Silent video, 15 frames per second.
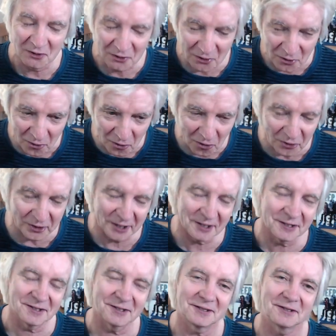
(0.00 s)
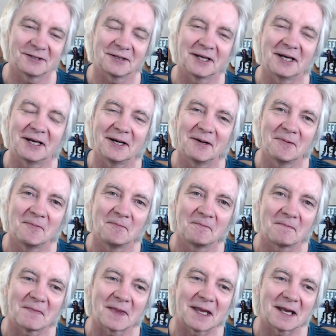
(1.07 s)
glorious
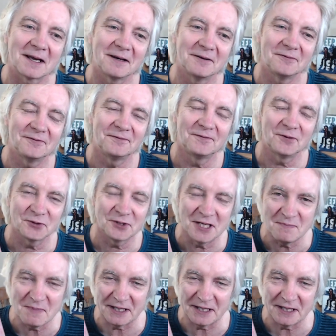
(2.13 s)
40